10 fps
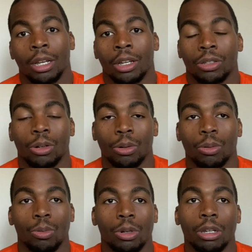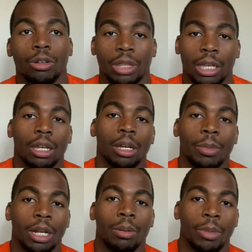So when you're thinking
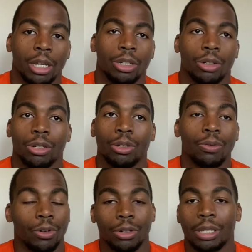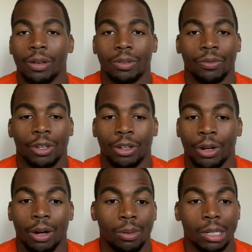about a major, you first have to figure
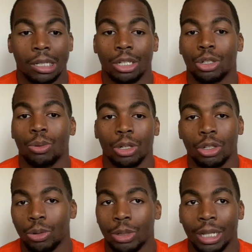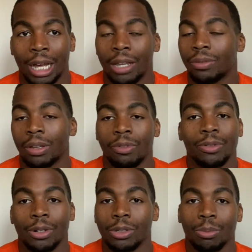out what it is you want to do in life. If you've
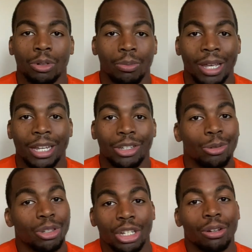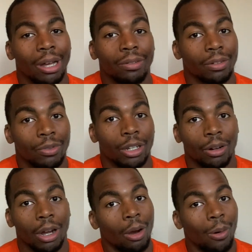chosen pre-med, you still have to figure
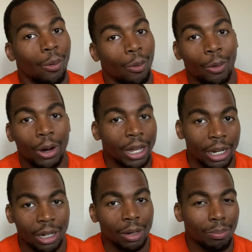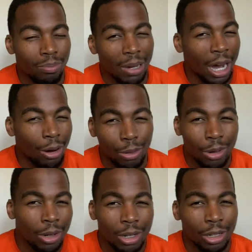out what
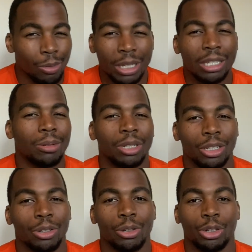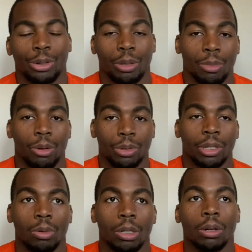subject do you enjoy the most?
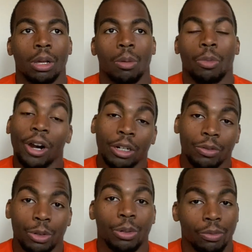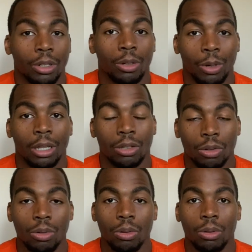Well, part of doing really well in
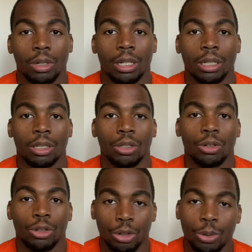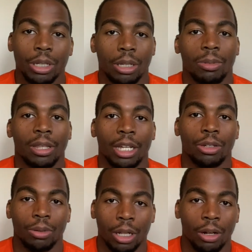school is you're doing something that you
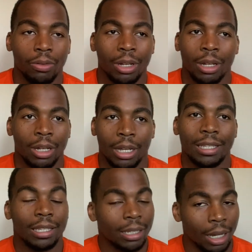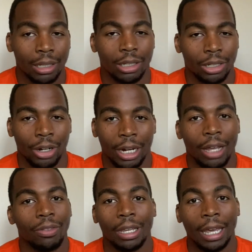love. It sucks to try to have
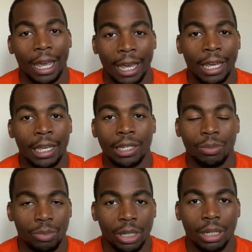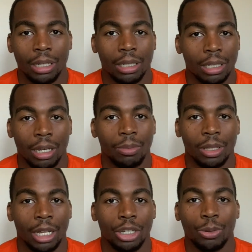to get A's and B's in something
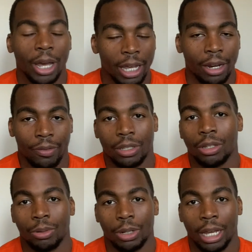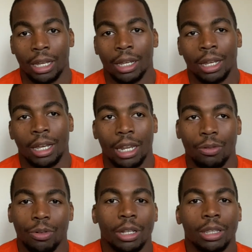that you hate every single day and
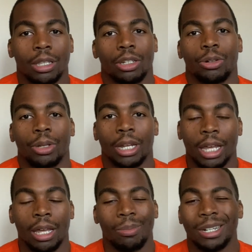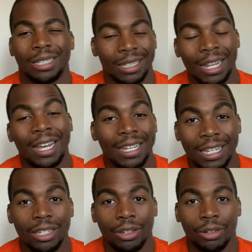really think that you'll get ahead. But it's a lot
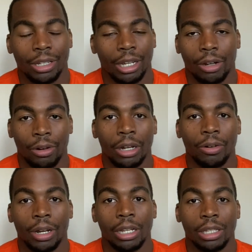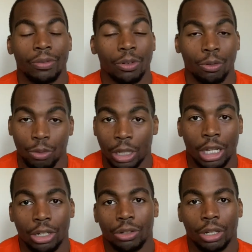easier to get great grades if you're really
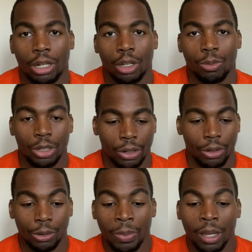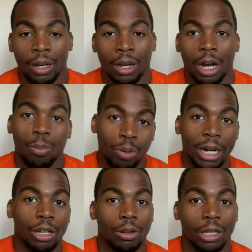interested in your material. A
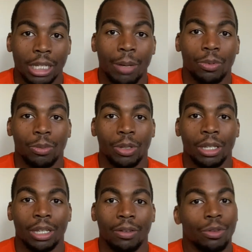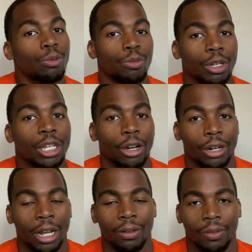practical example would be if you really are
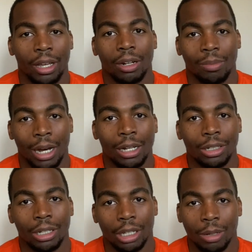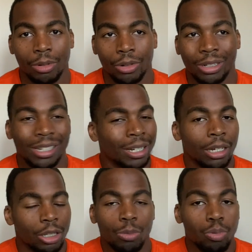not a fan of biology and chemistry,
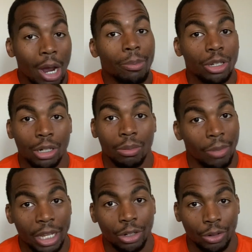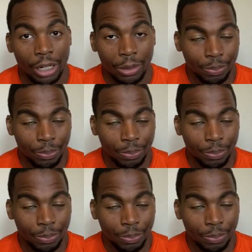you probably shouldn't major in it.